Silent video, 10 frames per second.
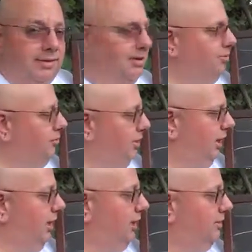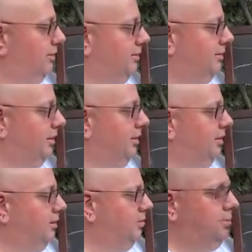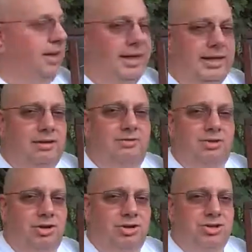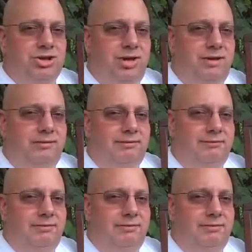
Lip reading: No, they're not. The plane of inertia,